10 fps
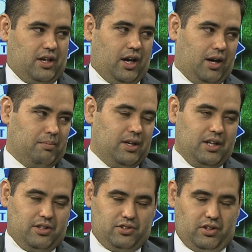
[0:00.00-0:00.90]
Um,
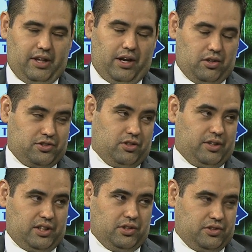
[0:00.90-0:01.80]
so that also
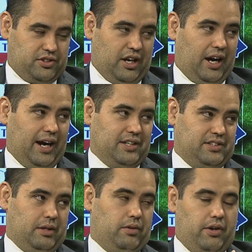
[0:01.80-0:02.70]
includes ties,
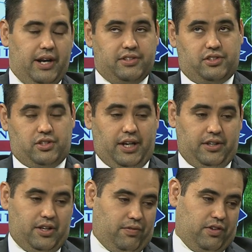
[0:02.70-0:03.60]
and there is
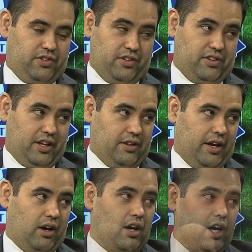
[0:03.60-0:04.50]
slight differences in there.